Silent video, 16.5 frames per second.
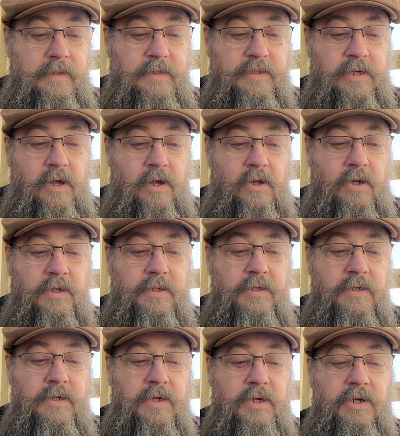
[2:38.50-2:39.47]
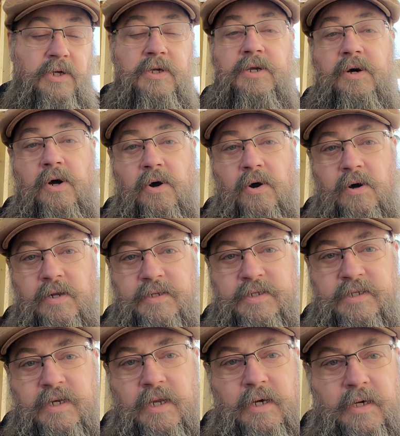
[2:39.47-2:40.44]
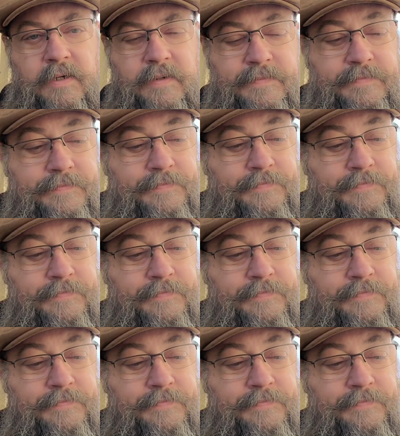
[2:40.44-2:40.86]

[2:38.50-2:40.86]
It's called Goodhart's Law.